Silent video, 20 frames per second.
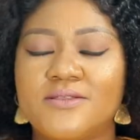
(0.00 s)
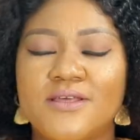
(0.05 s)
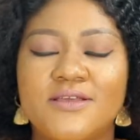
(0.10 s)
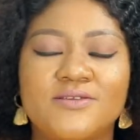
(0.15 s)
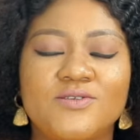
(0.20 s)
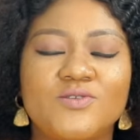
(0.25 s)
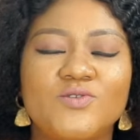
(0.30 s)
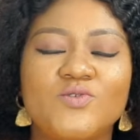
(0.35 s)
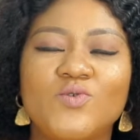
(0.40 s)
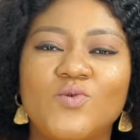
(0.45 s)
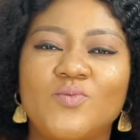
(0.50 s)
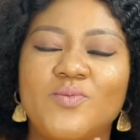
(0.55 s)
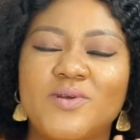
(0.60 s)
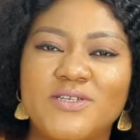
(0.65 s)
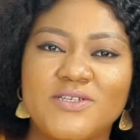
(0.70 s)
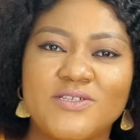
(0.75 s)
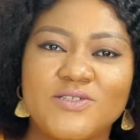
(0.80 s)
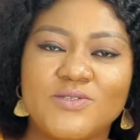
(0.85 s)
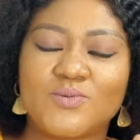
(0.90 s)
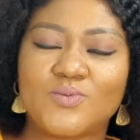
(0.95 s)
There is
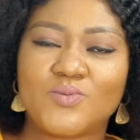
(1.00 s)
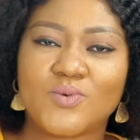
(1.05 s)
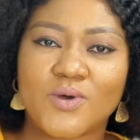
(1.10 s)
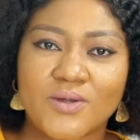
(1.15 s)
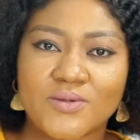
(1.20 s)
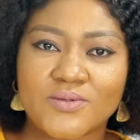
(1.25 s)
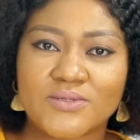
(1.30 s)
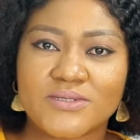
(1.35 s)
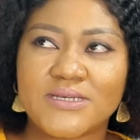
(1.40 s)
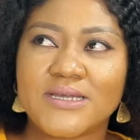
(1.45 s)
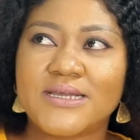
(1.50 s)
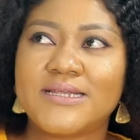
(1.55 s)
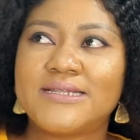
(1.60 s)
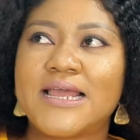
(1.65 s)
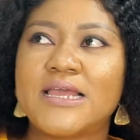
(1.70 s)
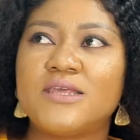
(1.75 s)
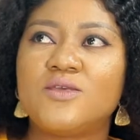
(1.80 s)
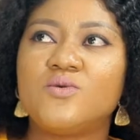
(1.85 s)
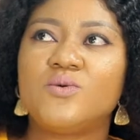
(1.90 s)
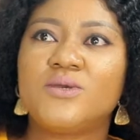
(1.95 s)
nobody in the world
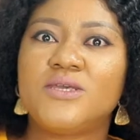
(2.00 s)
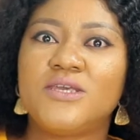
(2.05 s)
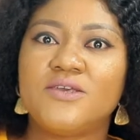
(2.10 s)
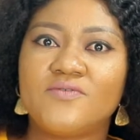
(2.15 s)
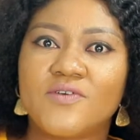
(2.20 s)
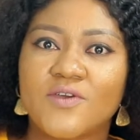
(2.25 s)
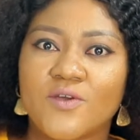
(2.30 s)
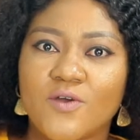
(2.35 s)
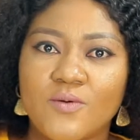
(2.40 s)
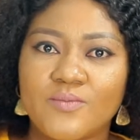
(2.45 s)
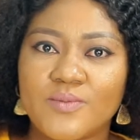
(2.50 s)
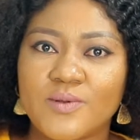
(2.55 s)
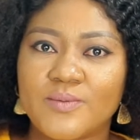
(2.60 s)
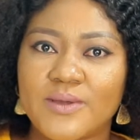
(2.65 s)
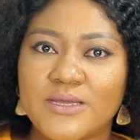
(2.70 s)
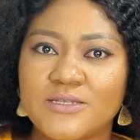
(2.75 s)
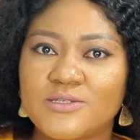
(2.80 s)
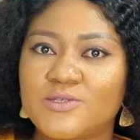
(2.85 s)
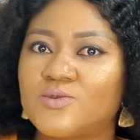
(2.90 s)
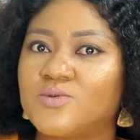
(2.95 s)
that you will give a
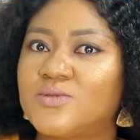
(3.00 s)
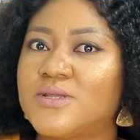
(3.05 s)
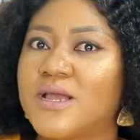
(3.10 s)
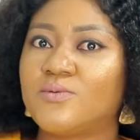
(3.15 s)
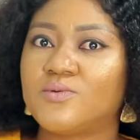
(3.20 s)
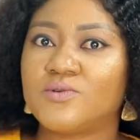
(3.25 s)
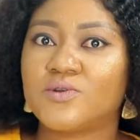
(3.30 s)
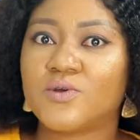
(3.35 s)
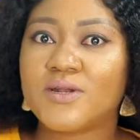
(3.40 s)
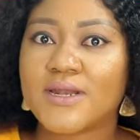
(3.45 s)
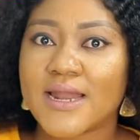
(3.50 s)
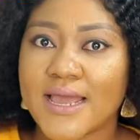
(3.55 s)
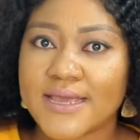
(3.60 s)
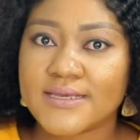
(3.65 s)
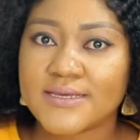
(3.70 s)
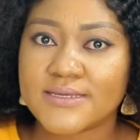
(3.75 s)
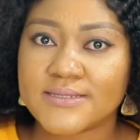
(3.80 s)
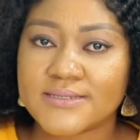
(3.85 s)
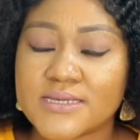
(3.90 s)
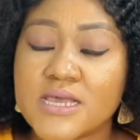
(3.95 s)
compliment to that will not
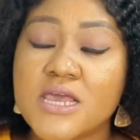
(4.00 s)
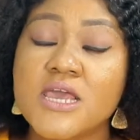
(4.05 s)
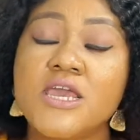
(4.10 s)
like it.